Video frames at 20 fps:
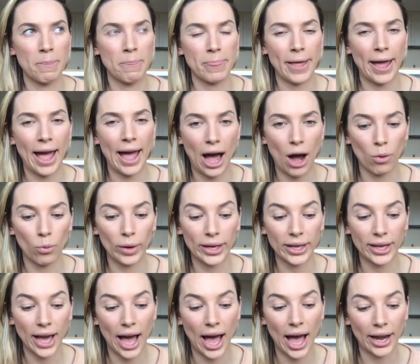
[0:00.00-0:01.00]
how we
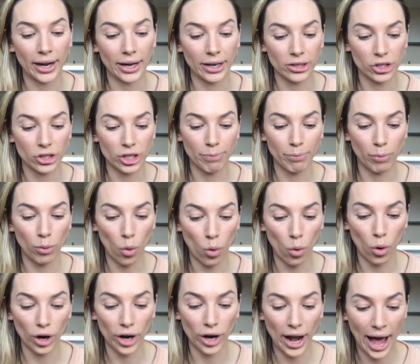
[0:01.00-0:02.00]
can
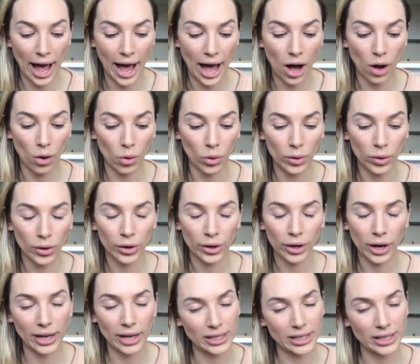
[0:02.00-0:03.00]
support our
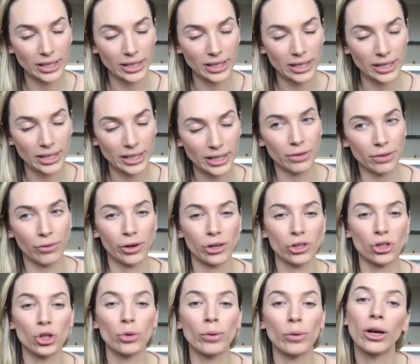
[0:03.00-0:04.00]
customers, because if
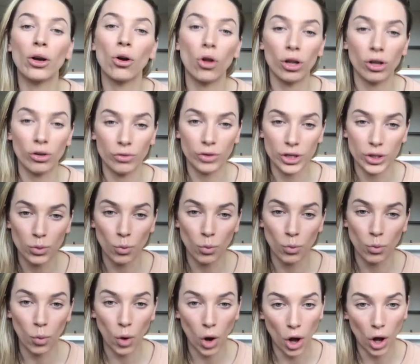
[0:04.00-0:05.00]
we're doing all of this
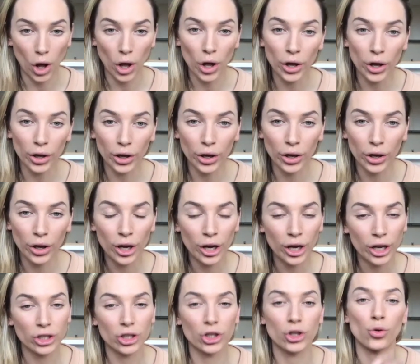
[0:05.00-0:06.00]
work
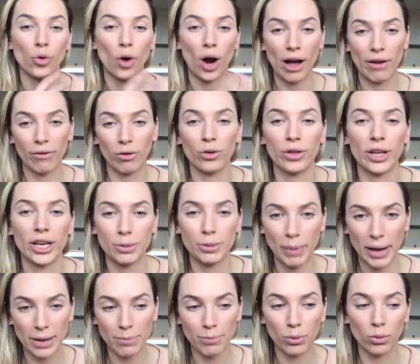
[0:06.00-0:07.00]
to drive all these
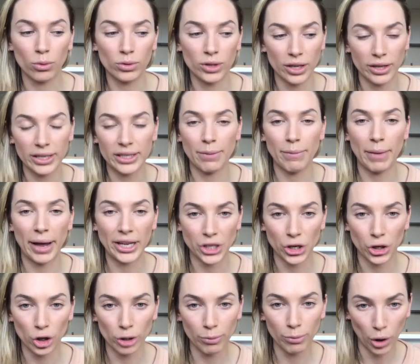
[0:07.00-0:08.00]
people to this amazing
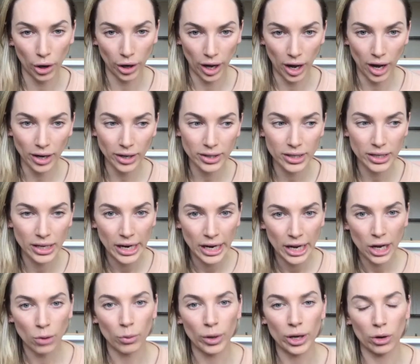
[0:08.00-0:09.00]
new product,
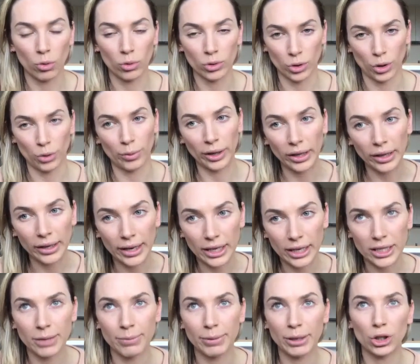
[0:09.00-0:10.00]
we also really need
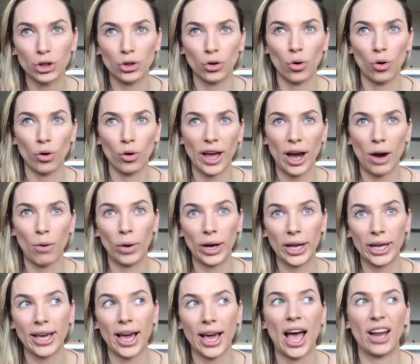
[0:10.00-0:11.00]
to be sure that we
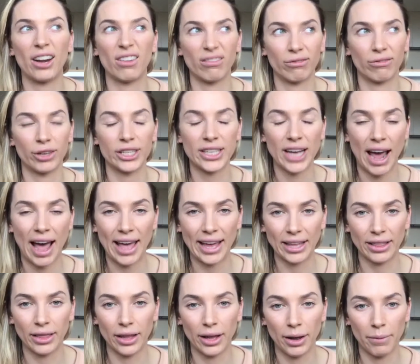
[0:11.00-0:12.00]
can
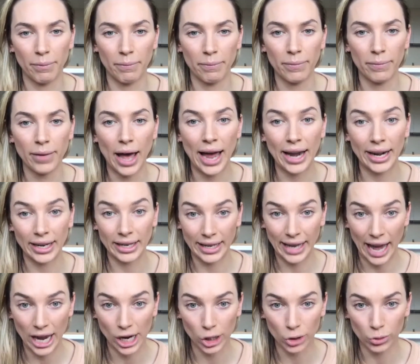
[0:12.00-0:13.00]
retain them and
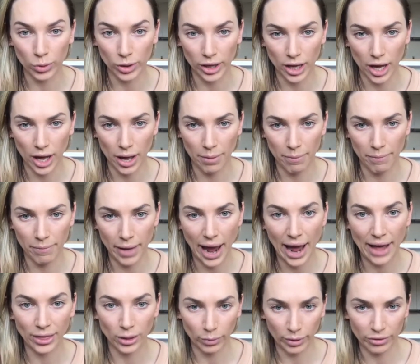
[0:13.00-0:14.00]
engage with them,
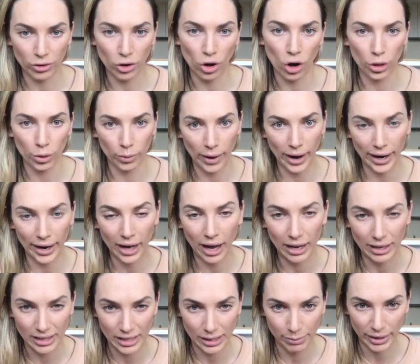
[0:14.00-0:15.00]
and that we've got the right
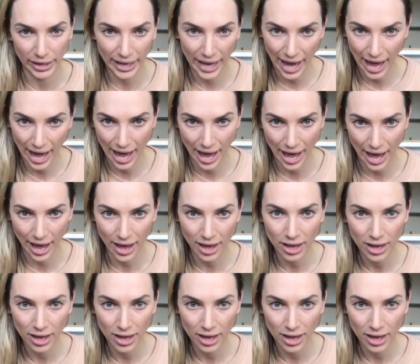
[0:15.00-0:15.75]
customer care